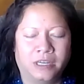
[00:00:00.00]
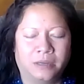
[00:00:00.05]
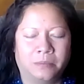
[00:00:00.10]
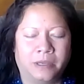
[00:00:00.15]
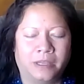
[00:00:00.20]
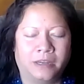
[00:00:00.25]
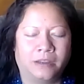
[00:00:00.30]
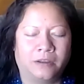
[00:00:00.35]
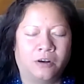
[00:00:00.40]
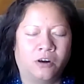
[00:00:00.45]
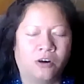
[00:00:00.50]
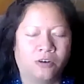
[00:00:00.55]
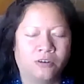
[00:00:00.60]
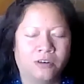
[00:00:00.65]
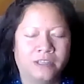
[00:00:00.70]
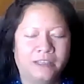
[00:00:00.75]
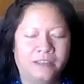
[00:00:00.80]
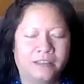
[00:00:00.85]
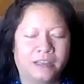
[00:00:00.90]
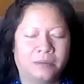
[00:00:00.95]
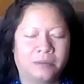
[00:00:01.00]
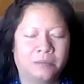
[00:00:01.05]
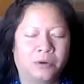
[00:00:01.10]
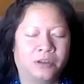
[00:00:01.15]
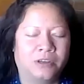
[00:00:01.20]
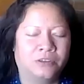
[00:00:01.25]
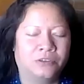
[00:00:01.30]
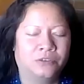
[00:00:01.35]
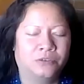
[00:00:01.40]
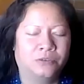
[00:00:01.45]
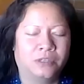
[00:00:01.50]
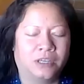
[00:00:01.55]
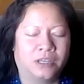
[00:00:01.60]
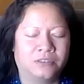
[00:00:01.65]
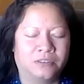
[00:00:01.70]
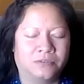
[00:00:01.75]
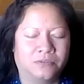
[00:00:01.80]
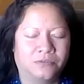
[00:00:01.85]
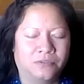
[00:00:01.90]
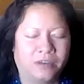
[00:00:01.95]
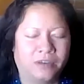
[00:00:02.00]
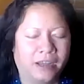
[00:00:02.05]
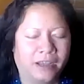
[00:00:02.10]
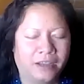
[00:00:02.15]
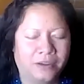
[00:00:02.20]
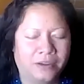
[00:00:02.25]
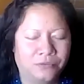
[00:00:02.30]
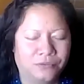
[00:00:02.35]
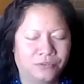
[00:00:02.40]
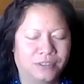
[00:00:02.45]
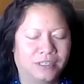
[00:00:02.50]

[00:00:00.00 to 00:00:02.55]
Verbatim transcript: I bought a Harley that I bought in 2005.